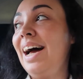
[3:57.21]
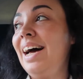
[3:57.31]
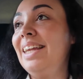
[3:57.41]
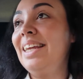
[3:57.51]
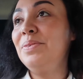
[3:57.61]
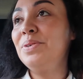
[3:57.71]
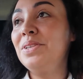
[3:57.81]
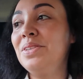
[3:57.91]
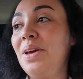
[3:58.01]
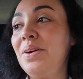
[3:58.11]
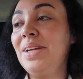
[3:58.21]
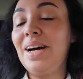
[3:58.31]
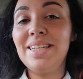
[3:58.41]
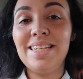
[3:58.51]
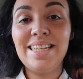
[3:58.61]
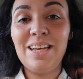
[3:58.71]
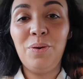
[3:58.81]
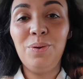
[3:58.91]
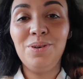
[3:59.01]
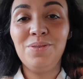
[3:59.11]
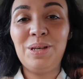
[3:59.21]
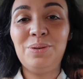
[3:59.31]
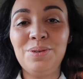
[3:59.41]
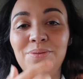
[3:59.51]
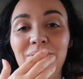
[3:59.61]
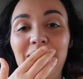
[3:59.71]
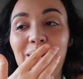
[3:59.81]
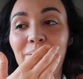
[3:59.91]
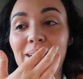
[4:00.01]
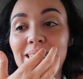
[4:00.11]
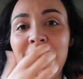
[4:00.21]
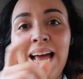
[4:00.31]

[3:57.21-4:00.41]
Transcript: and it was just so nice to see all of the autumn flowers.